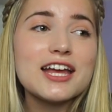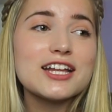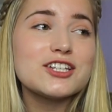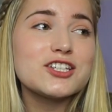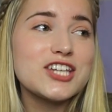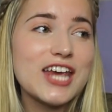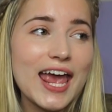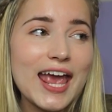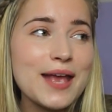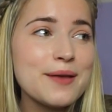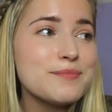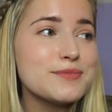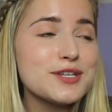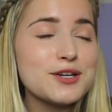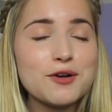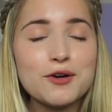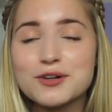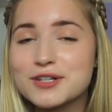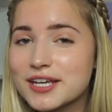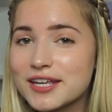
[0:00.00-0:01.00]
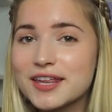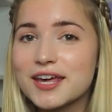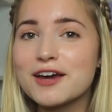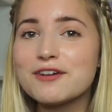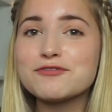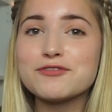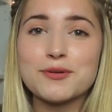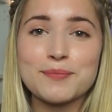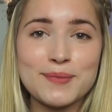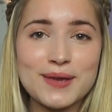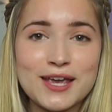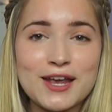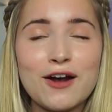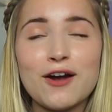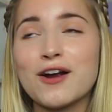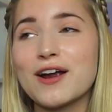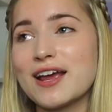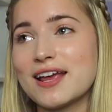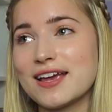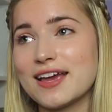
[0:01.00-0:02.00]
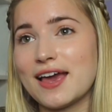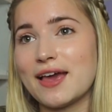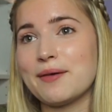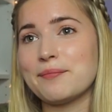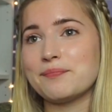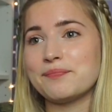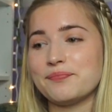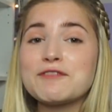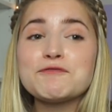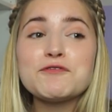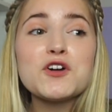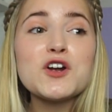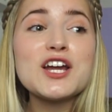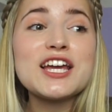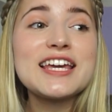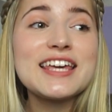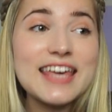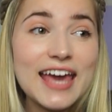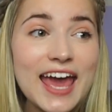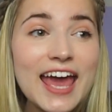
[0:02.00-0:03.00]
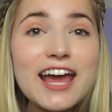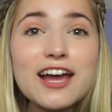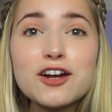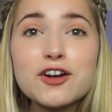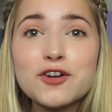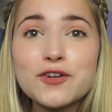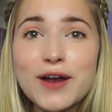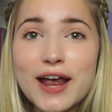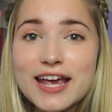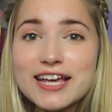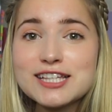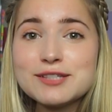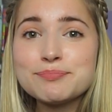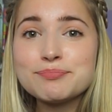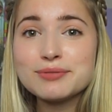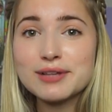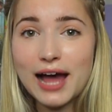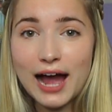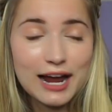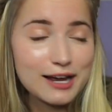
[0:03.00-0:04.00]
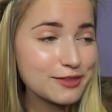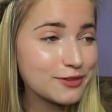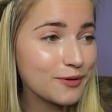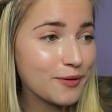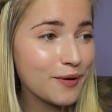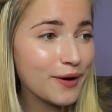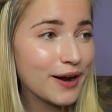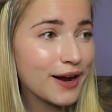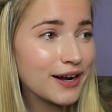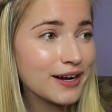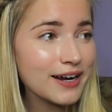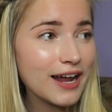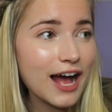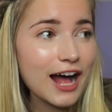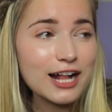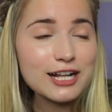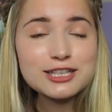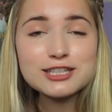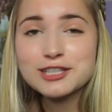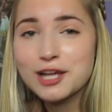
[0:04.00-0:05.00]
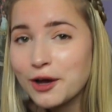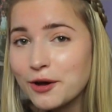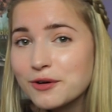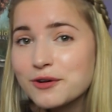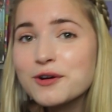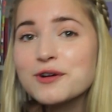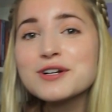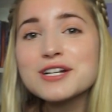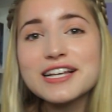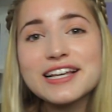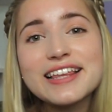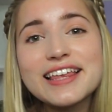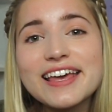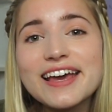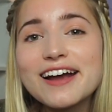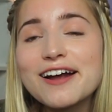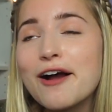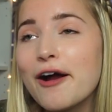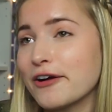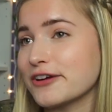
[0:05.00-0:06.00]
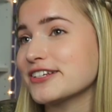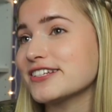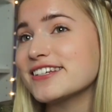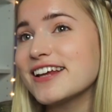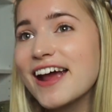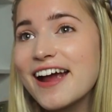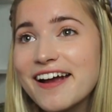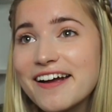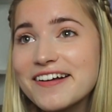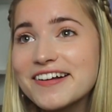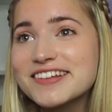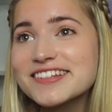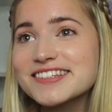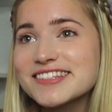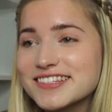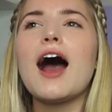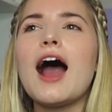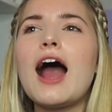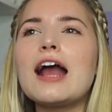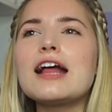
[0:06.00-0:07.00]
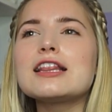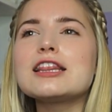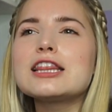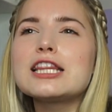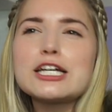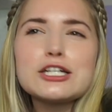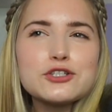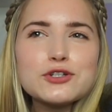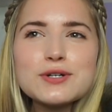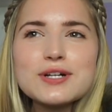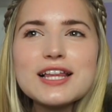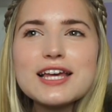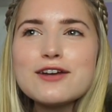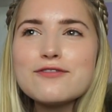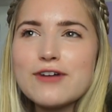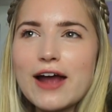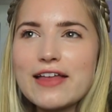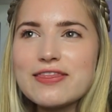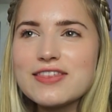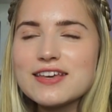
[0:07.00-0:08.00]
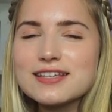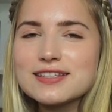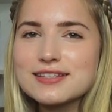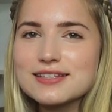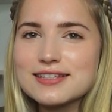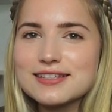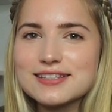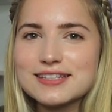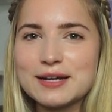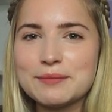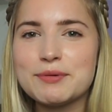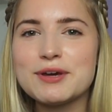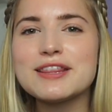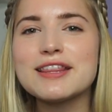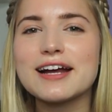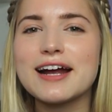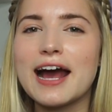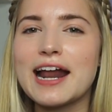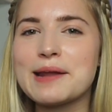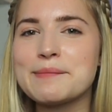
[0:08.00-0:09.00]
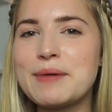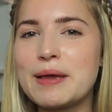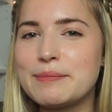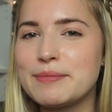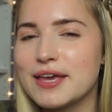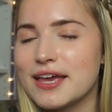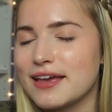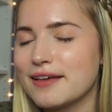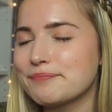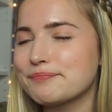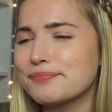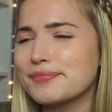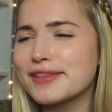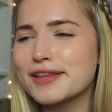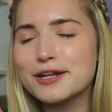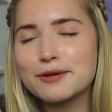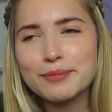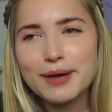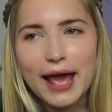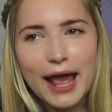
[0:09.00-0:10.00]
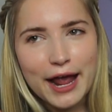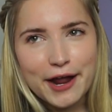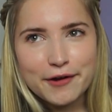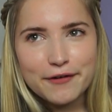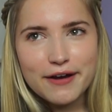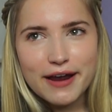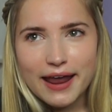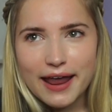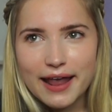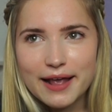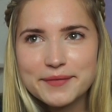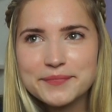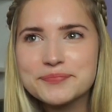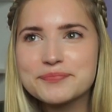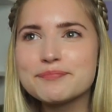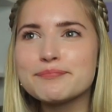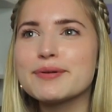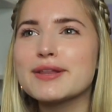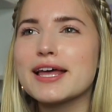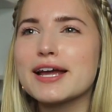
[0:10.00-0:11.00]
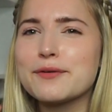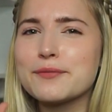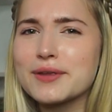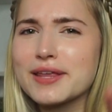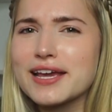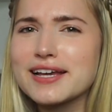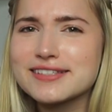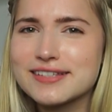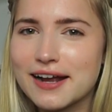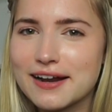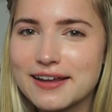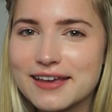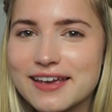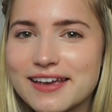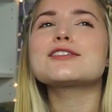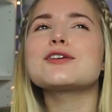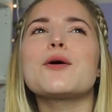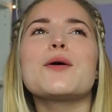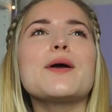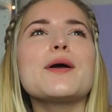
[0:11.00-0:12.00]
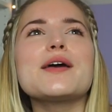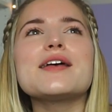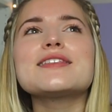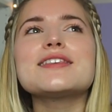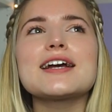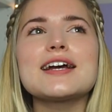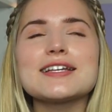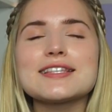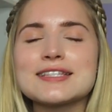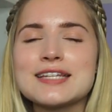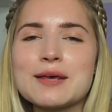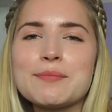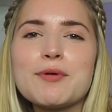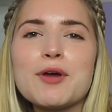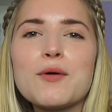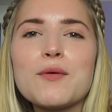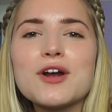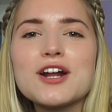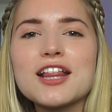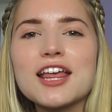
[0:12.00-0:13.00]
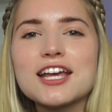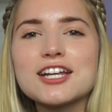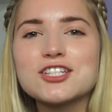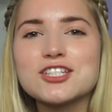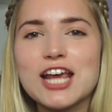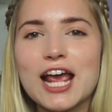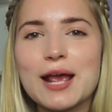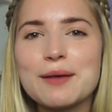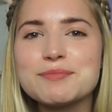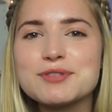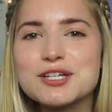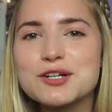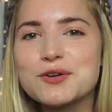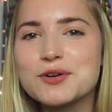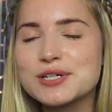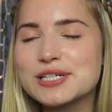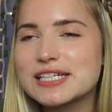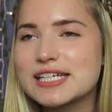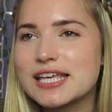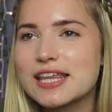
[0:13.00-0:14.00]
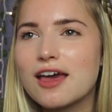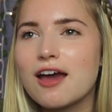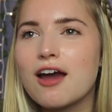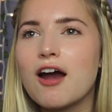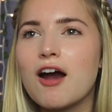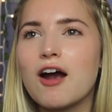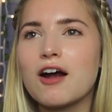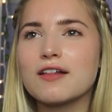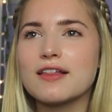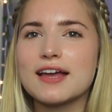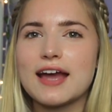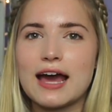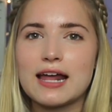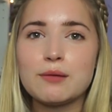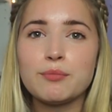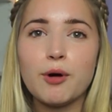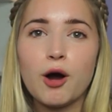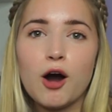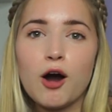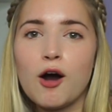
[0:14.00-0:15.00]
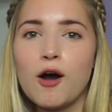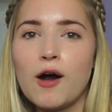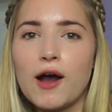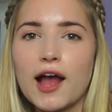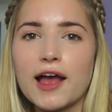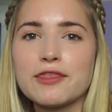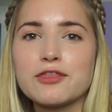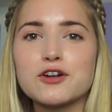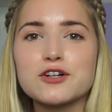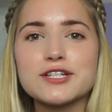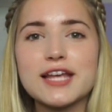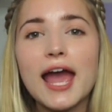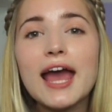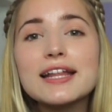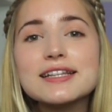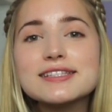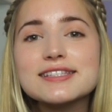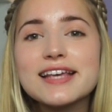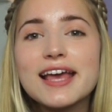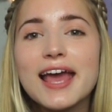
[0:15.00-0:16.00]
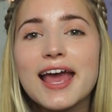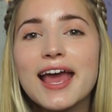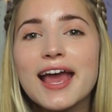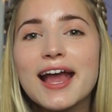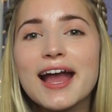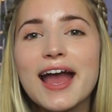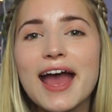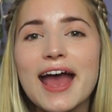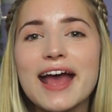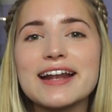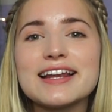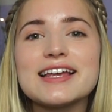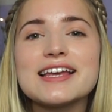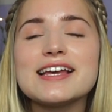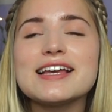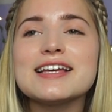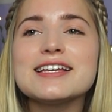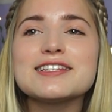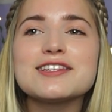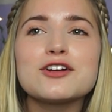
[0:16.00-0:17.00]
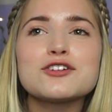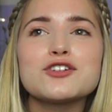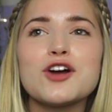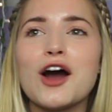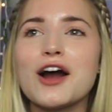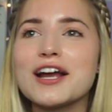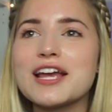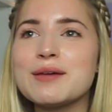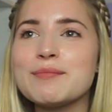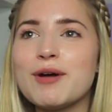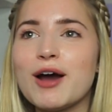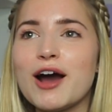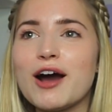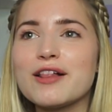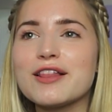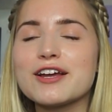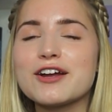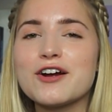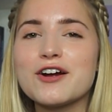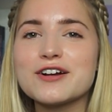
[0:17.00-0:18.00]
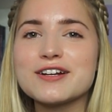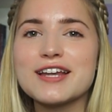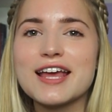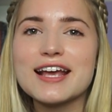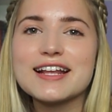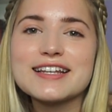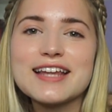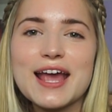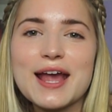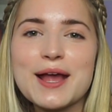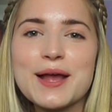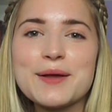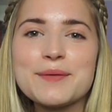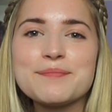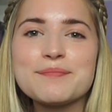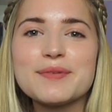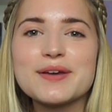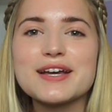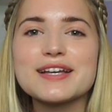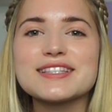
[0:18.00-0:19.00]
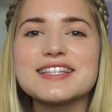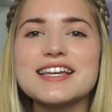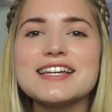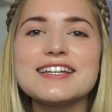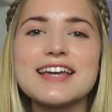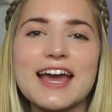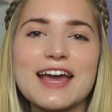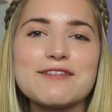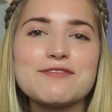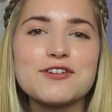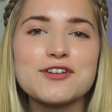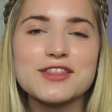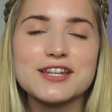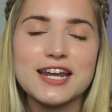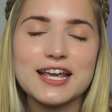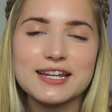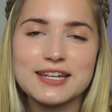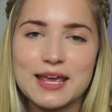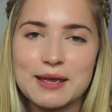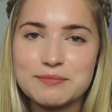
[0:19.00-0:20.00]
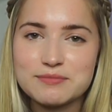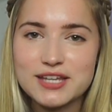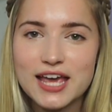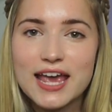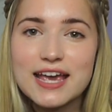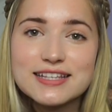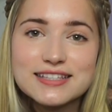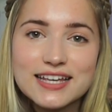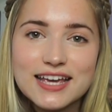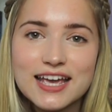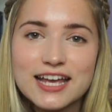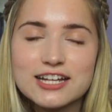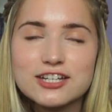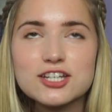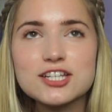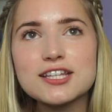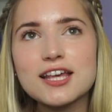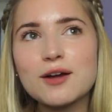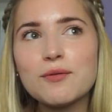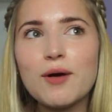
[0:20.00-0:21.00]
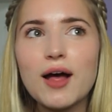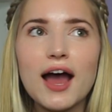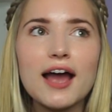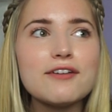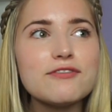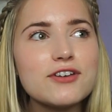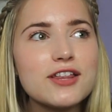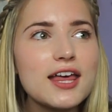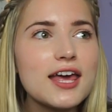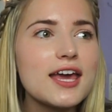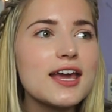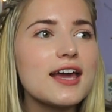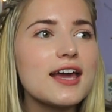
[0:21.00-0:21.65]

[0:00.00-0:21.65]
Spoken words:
James and Cordelia for me are in game. Forget Grace Blackthorne. Hello Cordelia Carstairs. I literally read this snippet that kind of made me a little bit angry, but like really excited. So it's like a snippet where like James and Cordelia are like at a ball and they're dancing, and they're talking about like her nickname because he gave her the nickname Daisy, and she's like, well, I feel